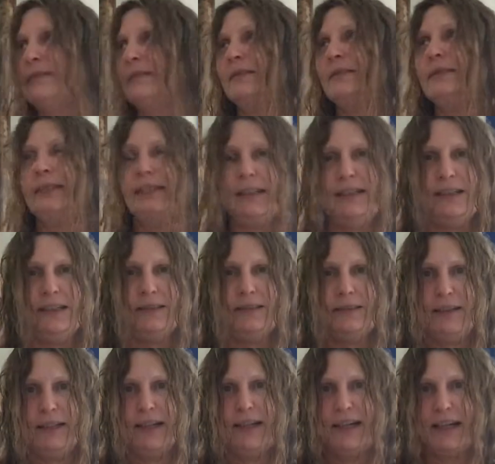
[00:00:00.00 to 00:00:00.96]
really,
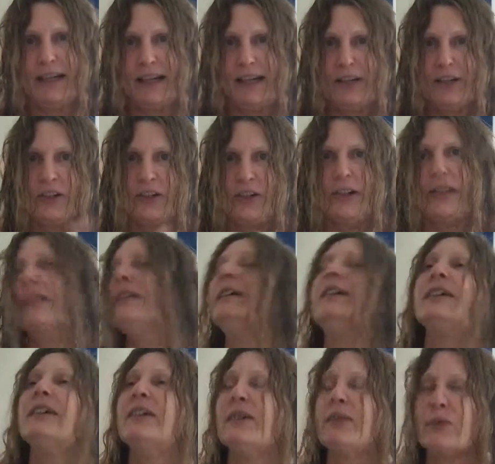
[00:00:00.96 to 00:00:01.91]
I can't do it.
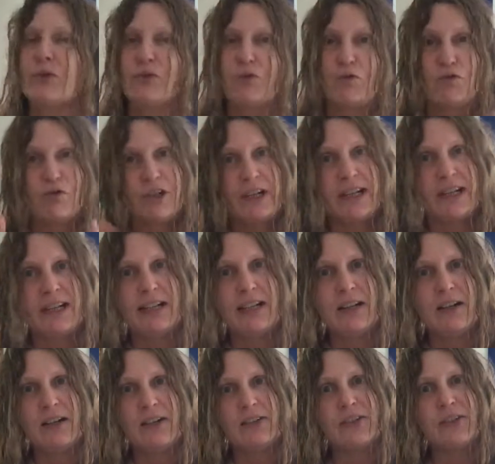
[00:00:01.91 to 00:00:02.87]
It was really
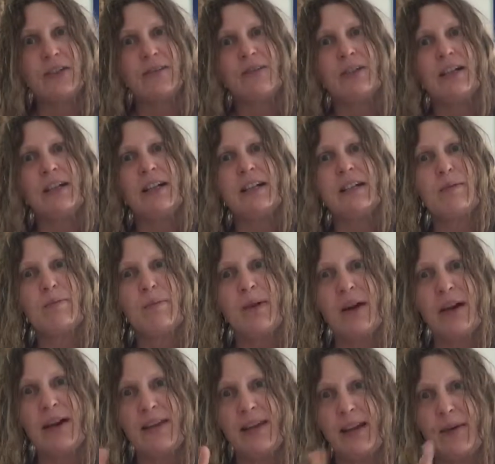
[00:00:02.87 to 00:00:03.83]
long. So if you'd like to
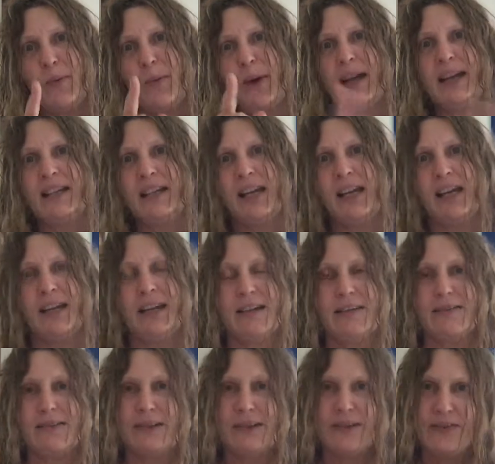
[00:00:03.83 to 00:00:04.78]
buy that one hair
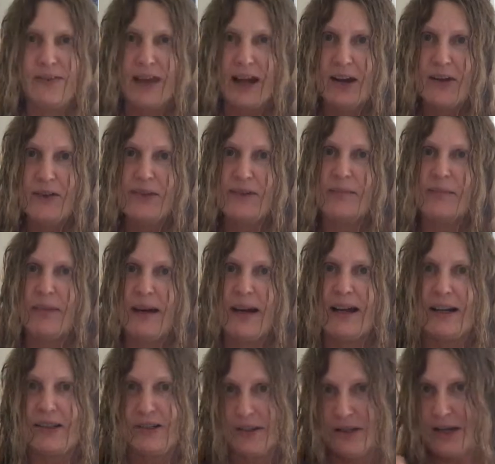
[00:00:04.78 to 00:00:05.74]
for
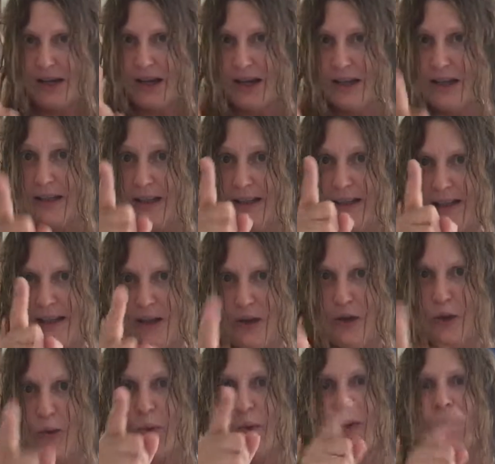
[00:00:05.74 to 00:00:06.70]
$1,000, it's
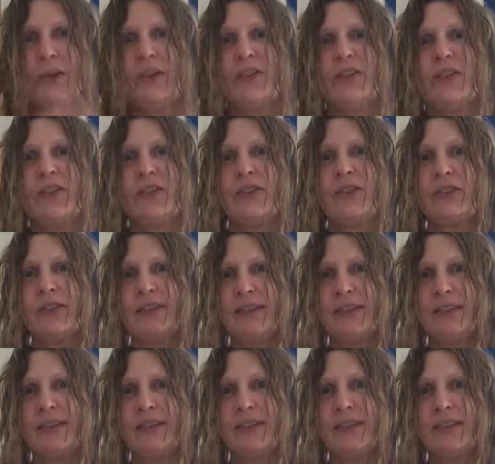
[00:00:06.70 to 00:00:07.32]
yours.